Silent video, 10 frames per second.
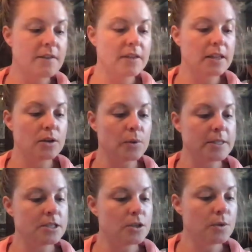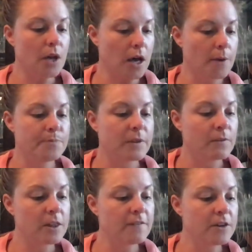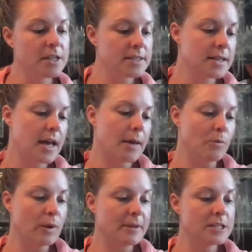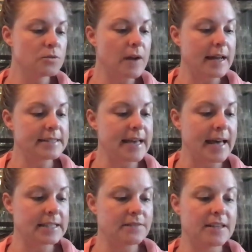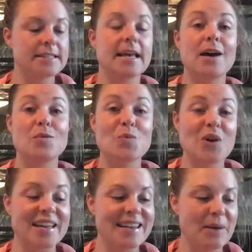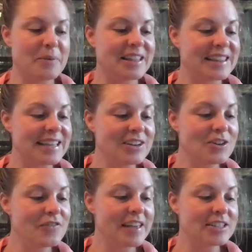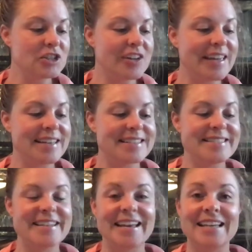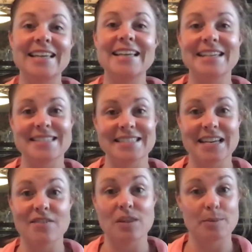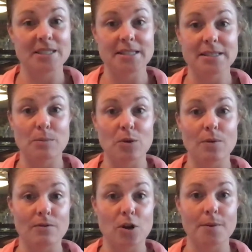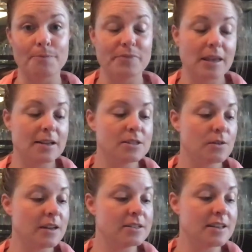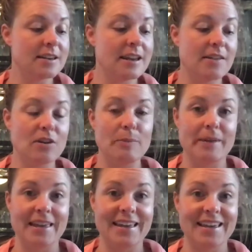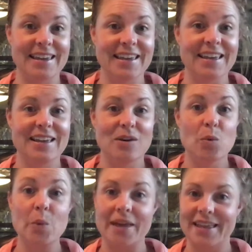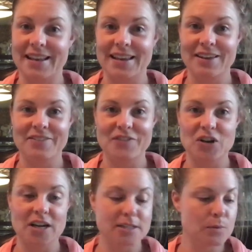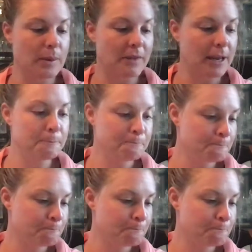of Illinois' new law, for the first time, women's rights activists had won a political victory in a state east of the Mississippi River. So there's another big win for us women.